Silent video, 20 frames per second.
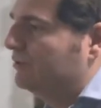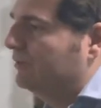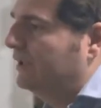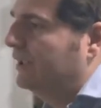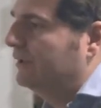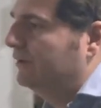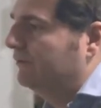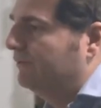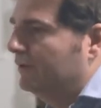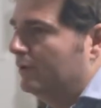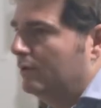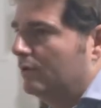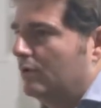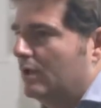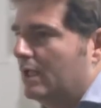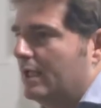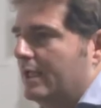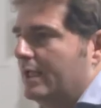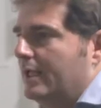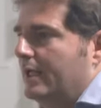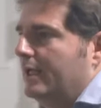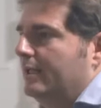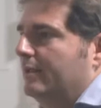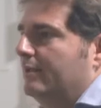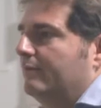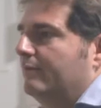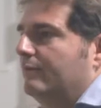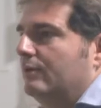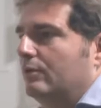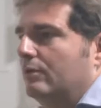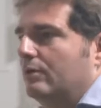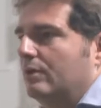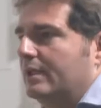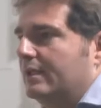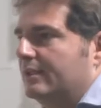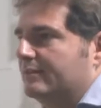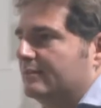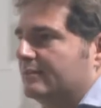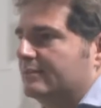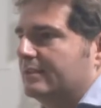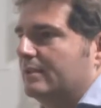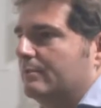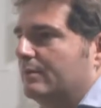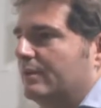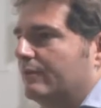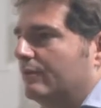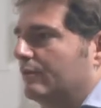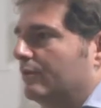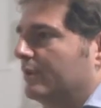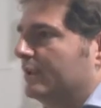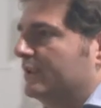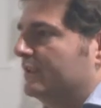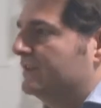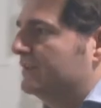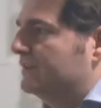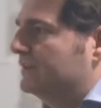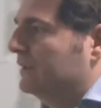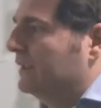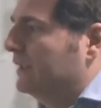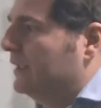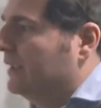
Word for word: create a flow, and the flow, as I said before, is,